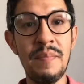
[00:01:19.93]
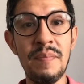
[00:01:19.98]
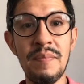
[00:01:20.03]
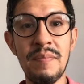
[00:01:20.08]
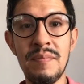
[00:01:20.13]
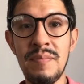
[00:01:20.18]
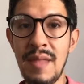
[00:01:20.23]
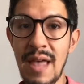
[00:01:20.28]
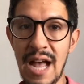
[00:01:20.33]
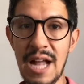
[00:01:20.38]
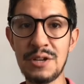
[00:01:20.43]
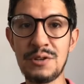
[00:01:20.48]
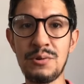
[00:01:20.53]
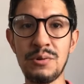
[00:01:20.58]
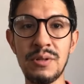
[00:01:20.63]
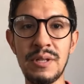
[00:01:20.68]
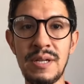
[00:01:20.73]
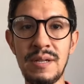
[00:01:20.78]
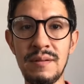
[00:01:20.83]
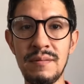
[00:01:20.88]

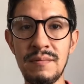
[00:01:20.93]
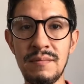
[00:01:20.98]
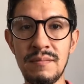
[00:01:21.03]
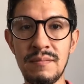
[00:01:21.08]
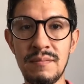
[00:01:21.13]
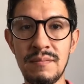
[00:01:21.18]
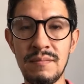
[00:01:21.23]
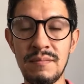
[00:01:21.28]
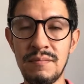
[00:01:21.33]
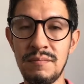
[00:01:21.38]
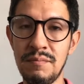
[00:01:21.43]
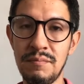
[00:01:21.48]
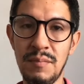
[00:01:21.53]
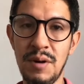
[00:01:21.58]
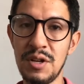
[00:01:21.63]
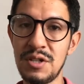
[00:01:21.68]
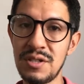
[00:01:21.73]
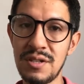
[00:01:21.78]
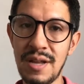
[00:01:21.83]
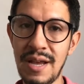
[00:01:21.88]
naturally,
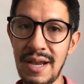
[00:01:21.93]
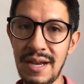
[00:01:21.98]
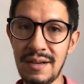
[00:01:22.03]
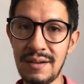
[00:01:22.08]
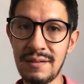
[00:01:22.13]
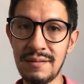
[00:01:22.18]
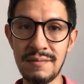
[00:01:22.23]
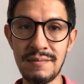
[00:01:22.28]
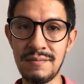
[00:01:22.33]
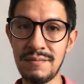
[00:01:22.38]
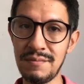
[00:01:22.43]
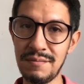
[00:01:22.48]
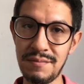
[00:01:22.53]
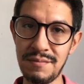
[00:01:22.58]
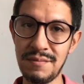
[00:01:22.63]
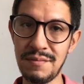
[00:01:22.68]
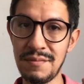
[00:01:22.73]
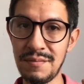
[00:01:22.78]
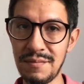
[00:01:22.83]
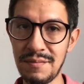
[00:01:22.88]
much like
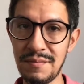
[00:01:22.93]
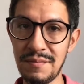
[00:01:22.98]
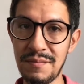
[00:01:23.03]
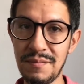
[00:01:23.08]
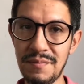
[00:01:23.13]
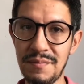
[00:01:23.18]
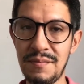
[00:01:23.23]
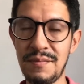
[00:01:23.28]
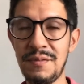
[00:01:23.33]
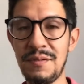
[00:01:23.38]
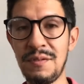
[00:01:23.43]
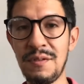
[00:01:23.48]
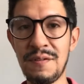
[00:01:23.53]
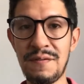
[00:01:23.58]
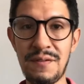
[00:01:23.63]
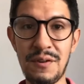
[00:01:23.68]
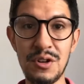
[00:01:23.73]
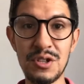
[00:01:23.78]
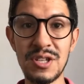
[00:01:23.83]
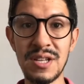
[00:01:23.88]
the
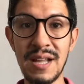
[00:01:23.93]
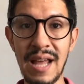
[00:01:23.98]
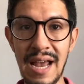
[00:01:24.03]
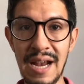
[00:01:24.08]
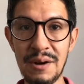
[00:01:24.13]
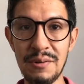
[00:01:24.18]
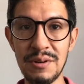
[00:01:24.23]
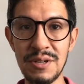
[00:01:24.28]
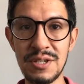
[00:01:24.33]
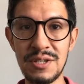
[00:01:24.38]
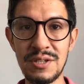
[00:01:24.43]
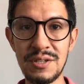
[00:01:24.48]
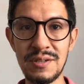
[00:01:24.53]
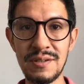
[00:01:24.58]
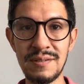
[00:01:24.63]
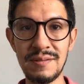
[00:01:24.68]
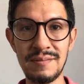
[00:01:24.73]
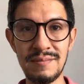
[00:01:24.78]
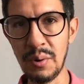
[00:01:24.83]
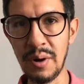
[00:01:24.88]
first language.
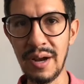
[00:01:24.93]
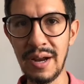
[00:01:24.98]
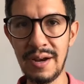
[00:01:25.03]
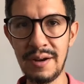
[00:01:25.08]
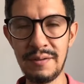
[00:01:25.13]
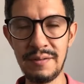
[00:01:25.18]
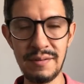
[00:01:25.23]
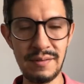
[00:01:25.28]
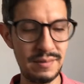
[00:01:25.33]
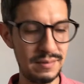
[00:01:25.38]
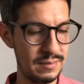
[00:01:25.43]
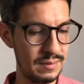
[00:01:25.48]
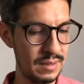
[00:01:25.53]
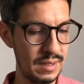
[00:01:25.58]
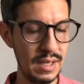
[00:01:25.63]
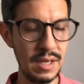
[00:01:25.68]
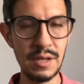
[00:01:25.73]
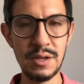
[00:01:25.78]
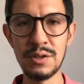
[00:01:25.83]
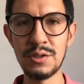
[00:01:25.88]

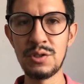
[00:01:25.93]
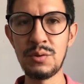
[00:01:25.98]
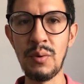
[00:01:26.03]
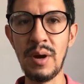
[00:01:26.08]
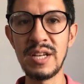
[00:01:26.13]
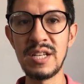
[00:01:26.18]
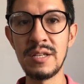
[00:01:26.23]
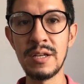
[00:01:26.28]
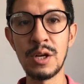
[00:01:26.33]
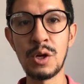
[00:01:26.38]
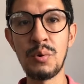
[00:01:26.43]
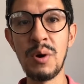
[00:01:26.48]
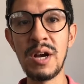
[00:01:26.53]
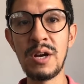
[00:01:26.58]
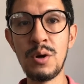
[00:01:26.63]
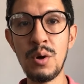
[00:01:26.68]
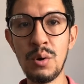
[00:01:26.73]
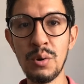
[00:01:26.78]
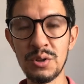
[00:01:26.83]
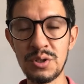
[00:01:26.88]
So I just did a quick
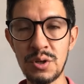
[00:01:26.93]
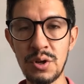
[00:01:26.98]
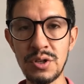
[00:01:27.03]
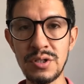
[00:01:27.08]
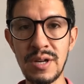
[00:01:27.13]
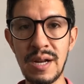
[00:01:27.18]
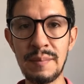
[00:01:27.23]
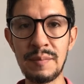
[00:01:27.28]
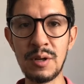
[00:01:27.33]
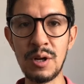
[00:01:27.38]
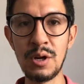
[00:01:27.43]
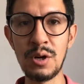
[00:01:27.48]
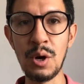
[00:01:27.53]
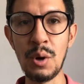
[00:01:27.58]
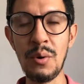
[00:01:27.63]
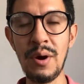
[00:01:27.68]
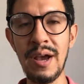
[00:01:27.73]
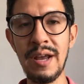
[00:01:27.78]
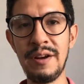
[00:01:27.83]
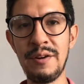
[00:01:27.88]
Google search and I'm gonna
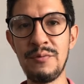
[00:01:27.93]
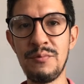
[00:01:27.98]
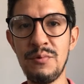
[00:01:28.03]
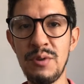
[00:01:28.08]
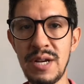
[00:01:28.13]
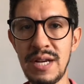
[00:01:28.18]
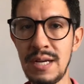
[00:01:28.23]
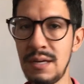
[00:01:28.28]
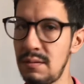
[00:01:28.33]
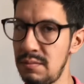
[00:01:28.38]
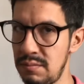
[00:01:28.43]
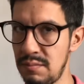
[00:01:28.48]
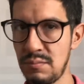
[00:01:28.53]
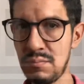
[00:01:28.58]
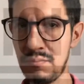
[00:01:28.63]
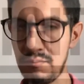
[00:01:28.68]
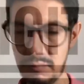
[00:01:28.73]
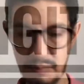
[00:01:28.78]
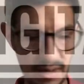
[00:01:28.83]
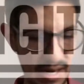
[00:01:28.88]
go ahead and read what